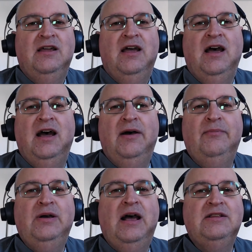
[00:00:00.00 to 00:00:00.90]

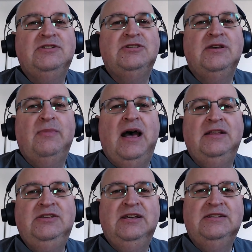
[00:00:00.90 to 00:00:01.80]
and some
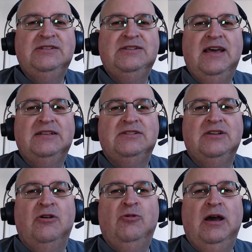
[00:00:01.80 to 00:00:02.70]
onion sets
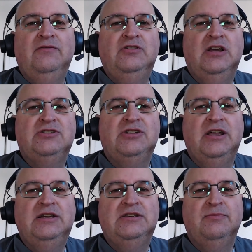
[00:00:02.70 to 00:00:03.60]
arrived
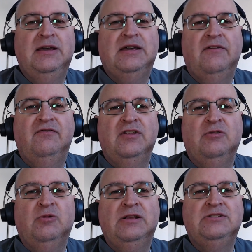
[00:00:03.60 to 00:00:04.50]
yesterday to make up for
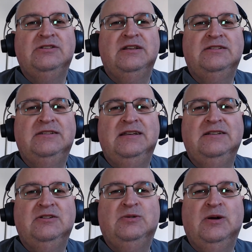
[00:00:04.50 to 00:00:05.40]
the ones that
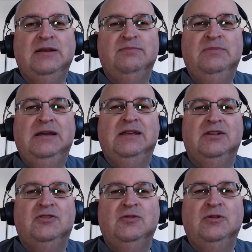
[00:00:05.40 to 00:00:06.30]
didn't quite make it
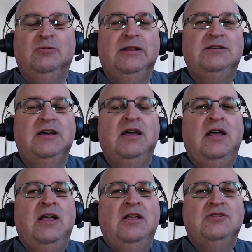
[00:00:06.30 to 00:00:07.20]
through the winter.
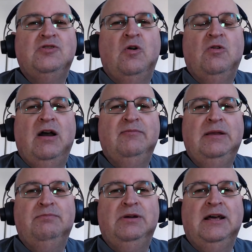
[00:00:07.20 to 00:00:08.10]
So I've
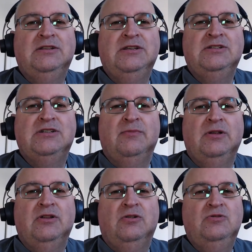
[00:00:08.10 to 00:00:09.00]
been planting some
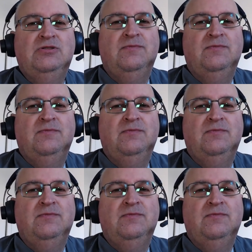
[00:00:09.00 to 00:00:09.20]
of those,